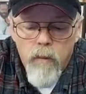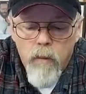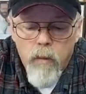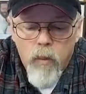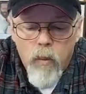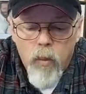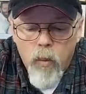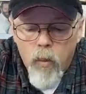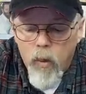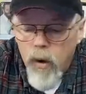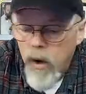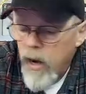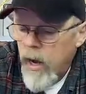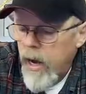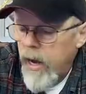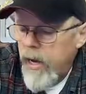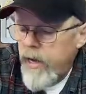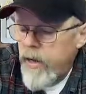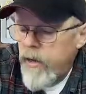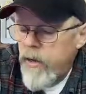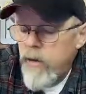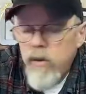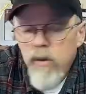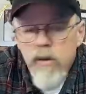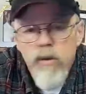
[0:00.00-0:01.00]
what I
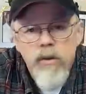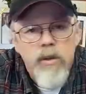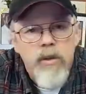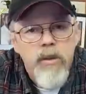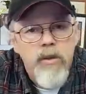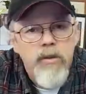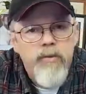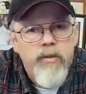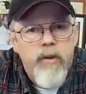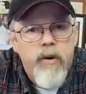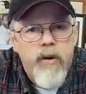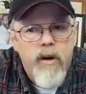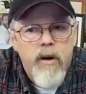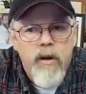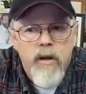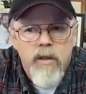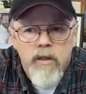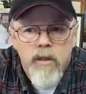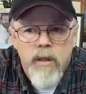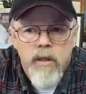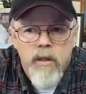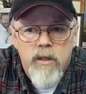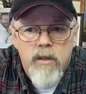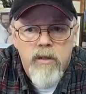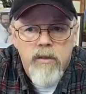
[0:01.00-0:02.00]
use as far as
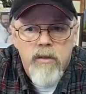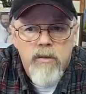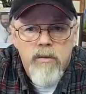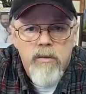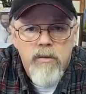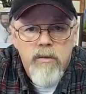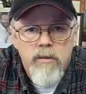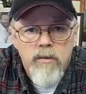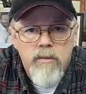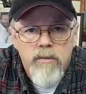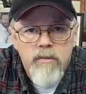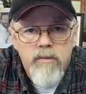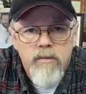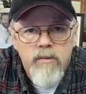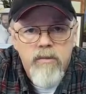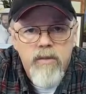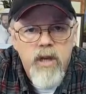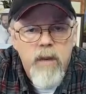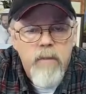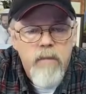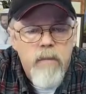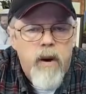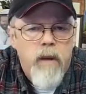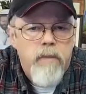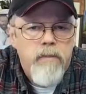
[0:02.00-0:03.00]
a
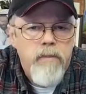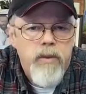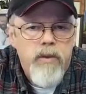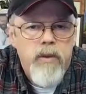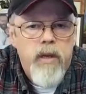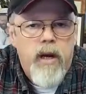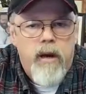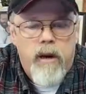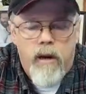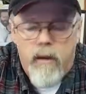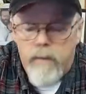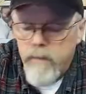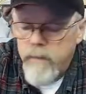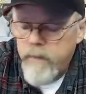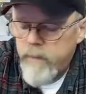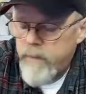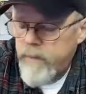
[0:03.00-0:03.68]
tip-up setup.